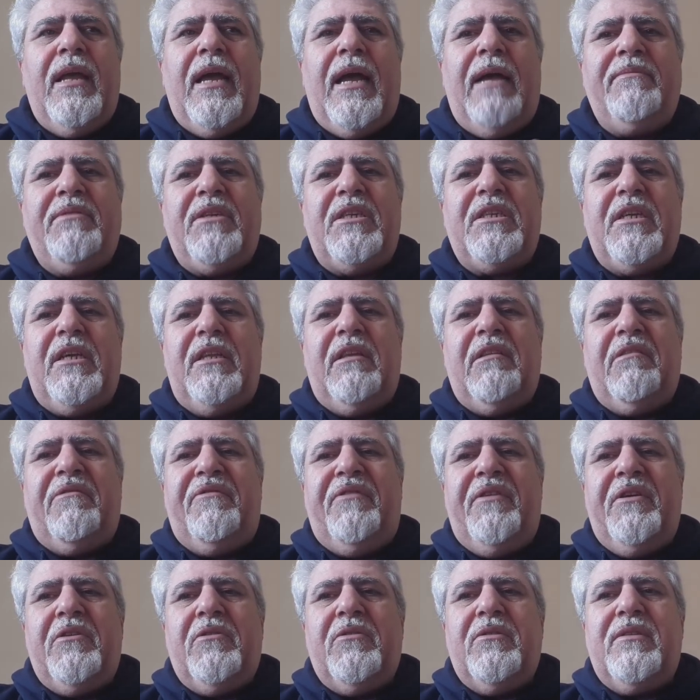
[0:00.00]
I'm just going to
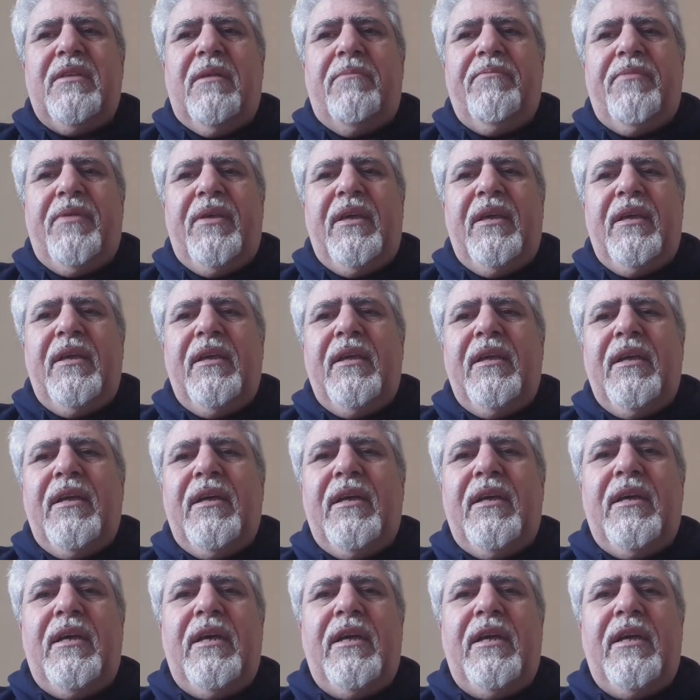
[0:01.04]
refer to something